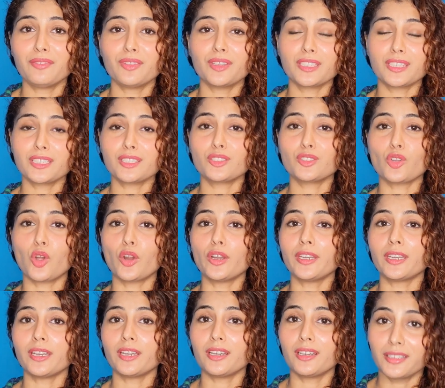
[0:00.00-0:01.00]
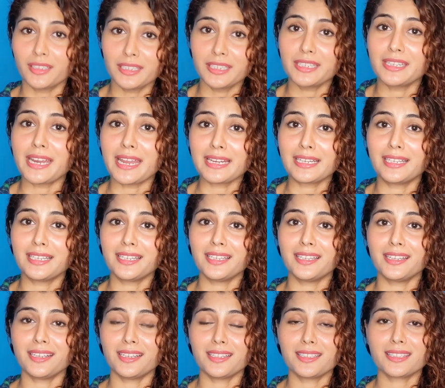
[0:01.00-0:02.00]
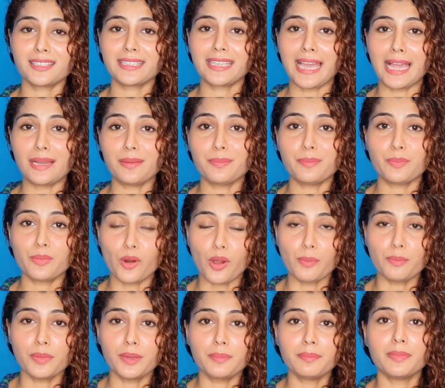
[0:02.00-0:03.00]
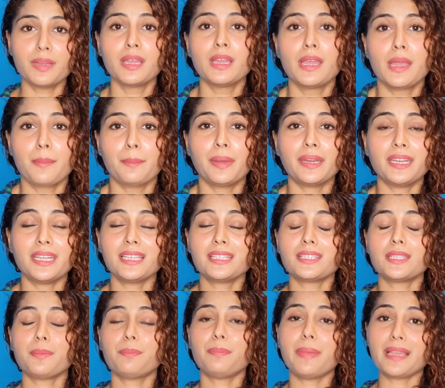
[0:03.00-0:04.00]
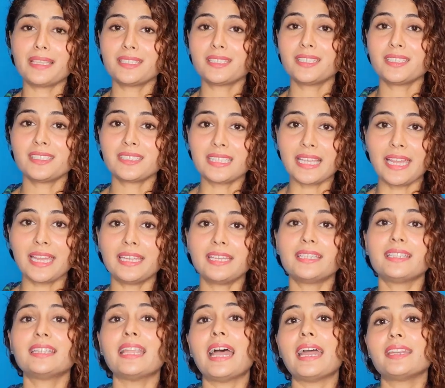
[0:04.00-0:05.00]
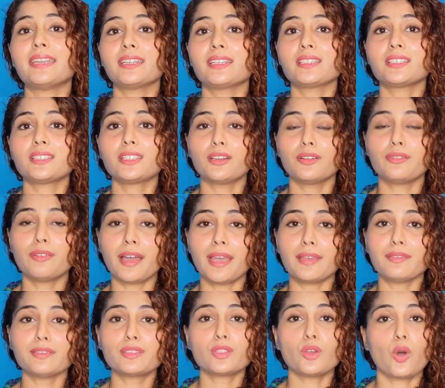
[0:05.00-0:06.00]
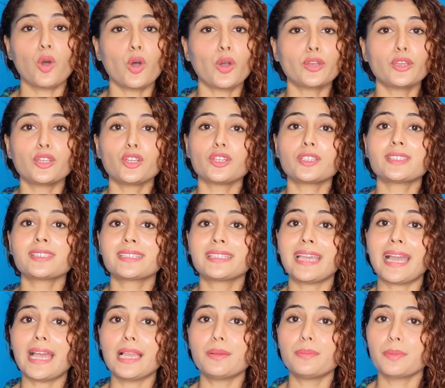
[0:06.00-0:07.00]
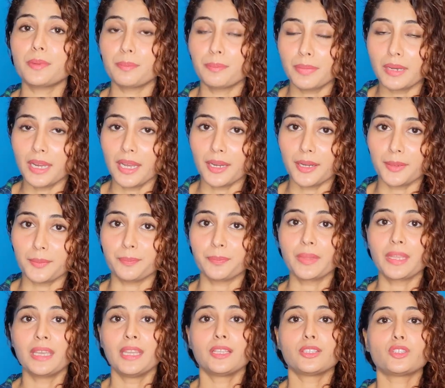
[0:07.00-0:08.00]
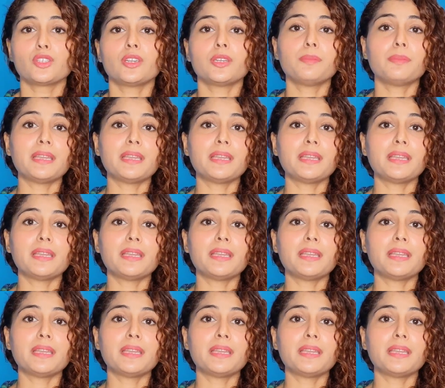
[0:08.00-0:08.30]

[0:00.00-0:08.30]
which is not directly a scalp problem, but it's a pesticide that survives on your scalp blood. So it